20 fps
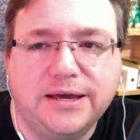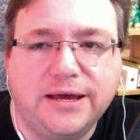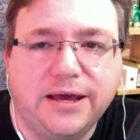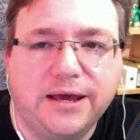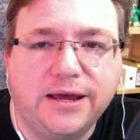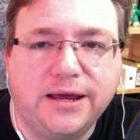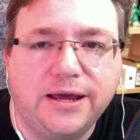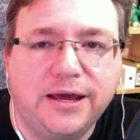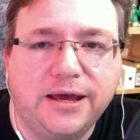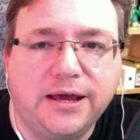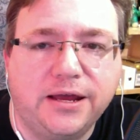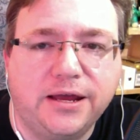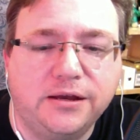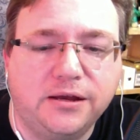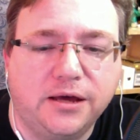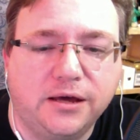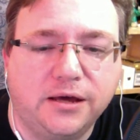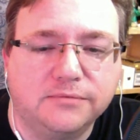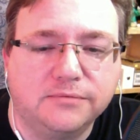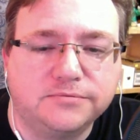and
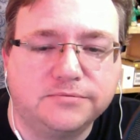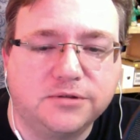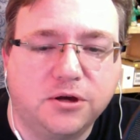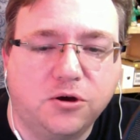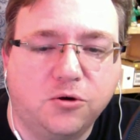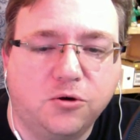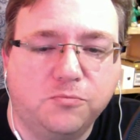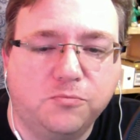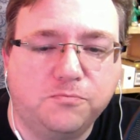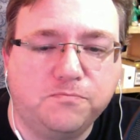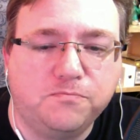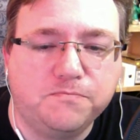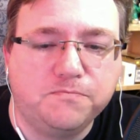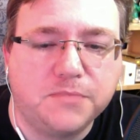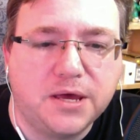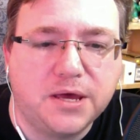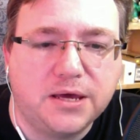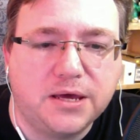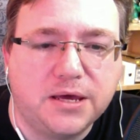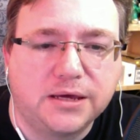so
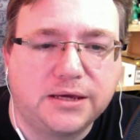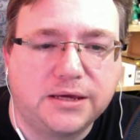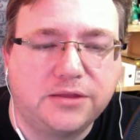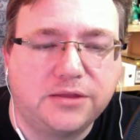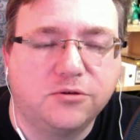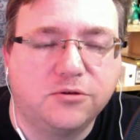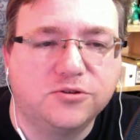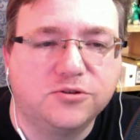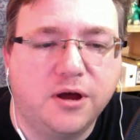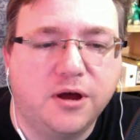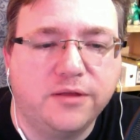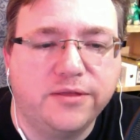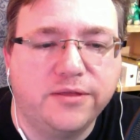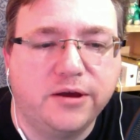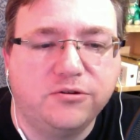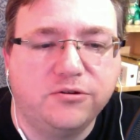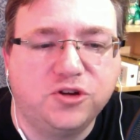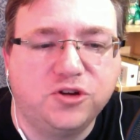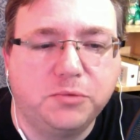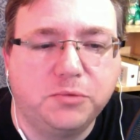get those on
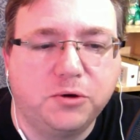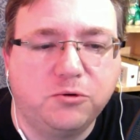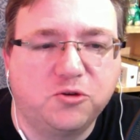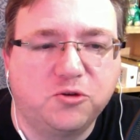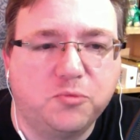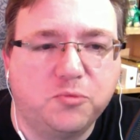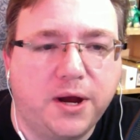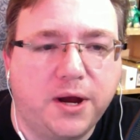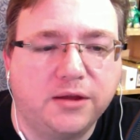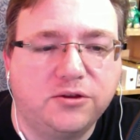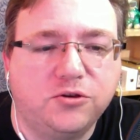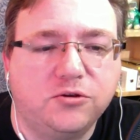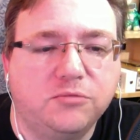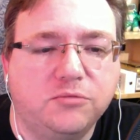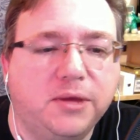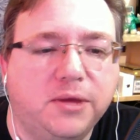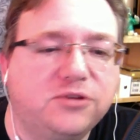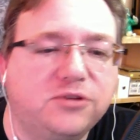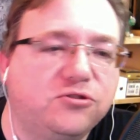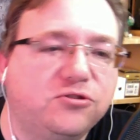there, and she'll be responding to you
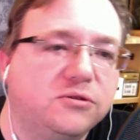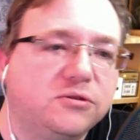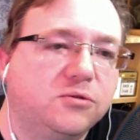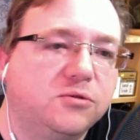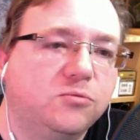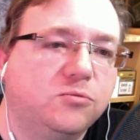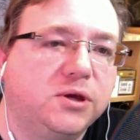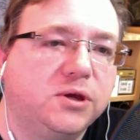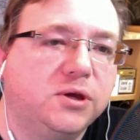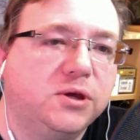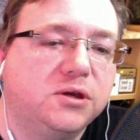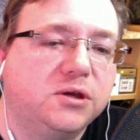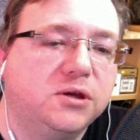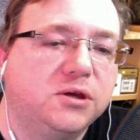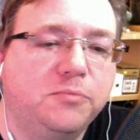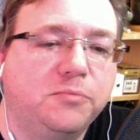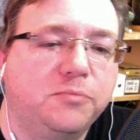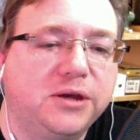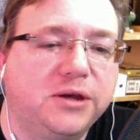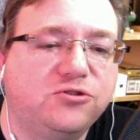and
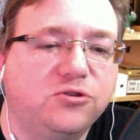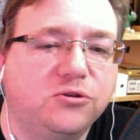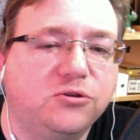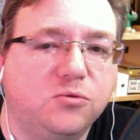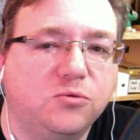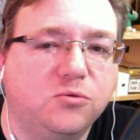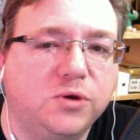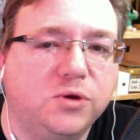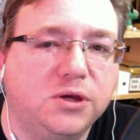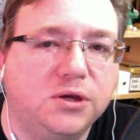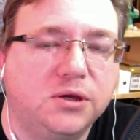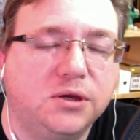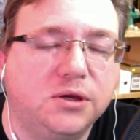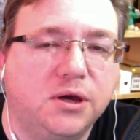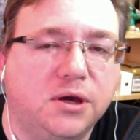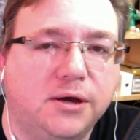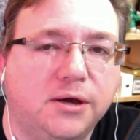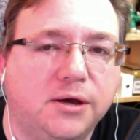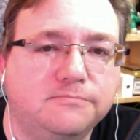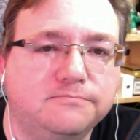she'll make sure that we
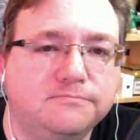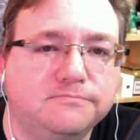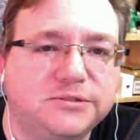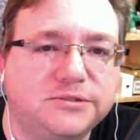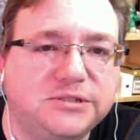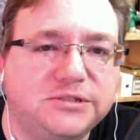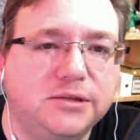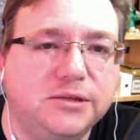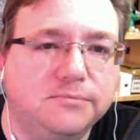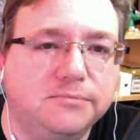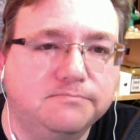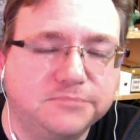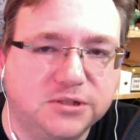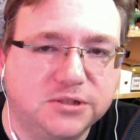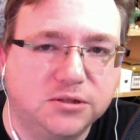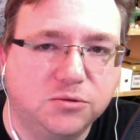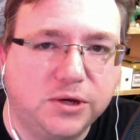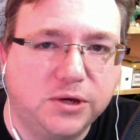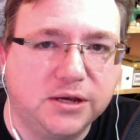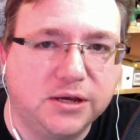see them
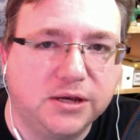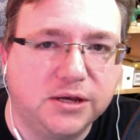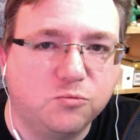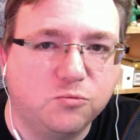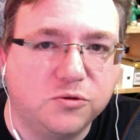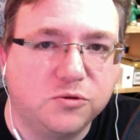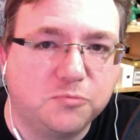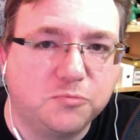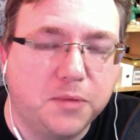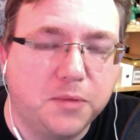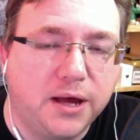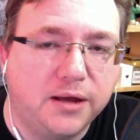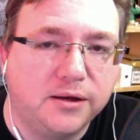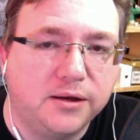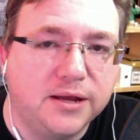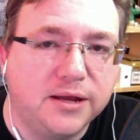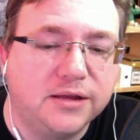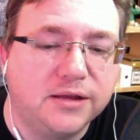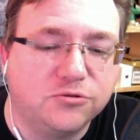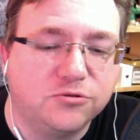so that we can respond
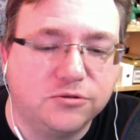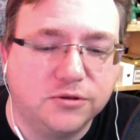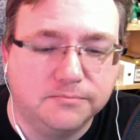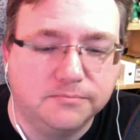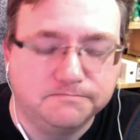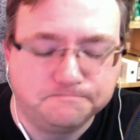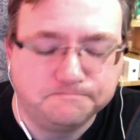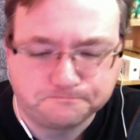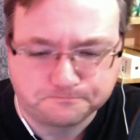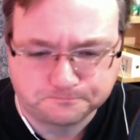and answer to them.